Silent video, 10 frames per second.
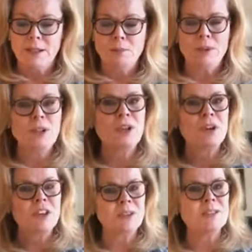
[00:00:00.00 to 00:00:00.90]
But
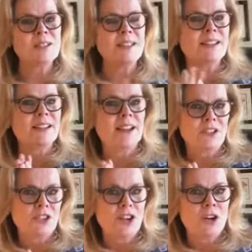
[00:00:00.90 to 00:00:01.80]
here's the thing that I
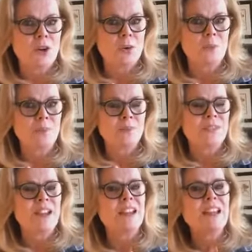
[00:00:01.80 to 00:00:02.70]
know
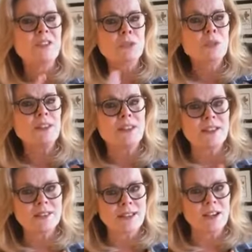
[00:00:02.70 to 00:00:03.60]
that even when
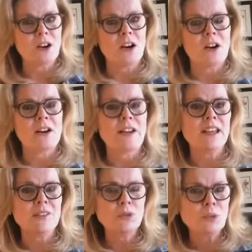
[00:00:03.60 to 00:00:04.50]
things get hard,
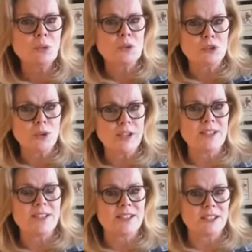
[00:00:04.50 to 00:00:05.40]
even when we're trying
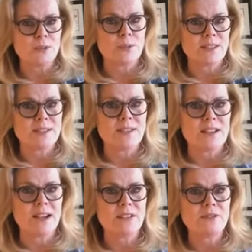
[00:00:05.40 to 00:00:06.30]
to deal with
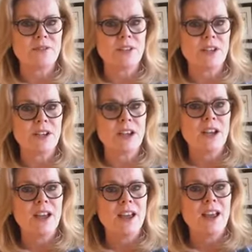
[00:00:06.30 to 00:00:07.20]
stuff,
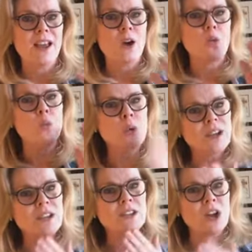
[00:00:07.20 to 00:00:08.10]

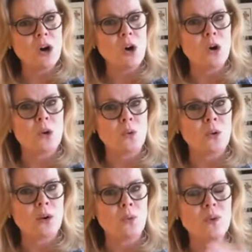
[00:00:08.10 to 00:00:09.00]
we
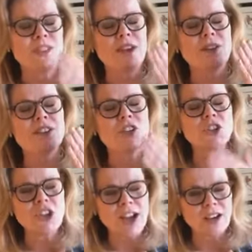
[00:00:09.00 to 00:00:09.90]
know without a
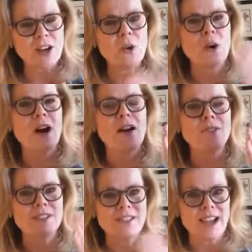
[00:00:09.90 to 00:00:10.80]
shadow of
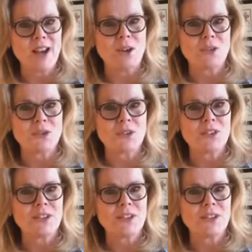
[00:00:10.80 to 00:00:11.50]
a doubt